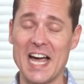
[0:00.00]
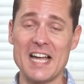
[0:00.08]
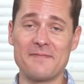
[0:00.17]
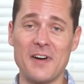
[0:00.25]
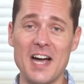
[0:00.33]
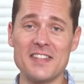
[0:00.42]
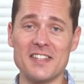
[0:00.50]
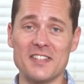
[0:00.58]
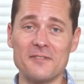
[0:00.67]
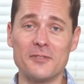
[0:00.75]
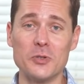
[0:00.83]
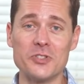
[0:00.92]
I find that
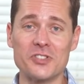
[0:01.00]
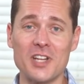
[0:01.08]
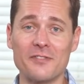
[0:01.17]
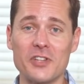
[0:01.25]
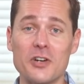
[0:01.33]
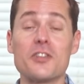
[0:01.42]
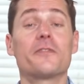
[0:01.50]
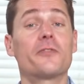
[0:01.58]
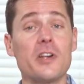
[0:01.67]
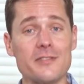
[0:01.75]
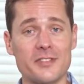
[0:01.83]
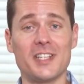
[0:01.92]
the foods stuffed under the
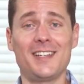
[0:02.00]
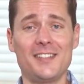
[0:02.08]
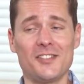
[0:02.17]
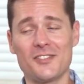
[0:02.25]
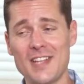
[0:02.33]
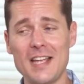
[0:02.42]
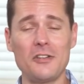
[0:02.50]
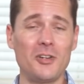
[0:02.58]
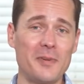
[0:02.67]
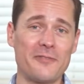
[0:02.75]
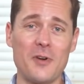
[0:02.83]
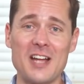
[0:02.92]
front seat stay a
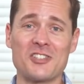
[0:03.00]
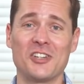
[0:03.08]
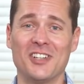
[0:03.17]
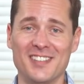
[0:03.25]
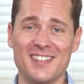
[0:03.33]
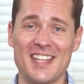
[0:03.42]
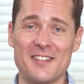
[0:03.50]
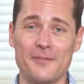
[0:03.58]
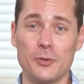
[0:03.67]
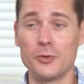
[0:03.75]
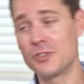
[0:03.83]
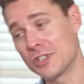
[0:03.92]
little bit fresher than the
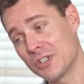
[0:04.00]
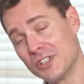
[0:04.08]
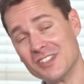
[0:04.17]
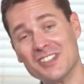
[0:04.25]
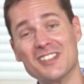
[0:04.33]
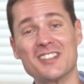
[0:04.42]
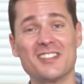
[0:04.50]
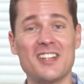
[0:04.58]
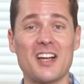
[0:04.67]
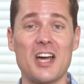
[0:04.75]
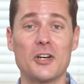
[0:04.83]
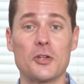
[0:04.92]
foods that are
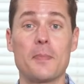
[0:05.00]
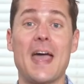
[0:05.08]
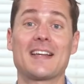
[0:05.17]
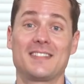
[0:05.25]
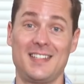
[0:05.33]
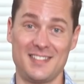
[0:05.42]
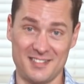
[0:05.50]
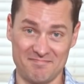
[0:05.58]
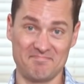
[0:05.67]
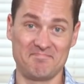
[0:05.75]
stuck under the back seats.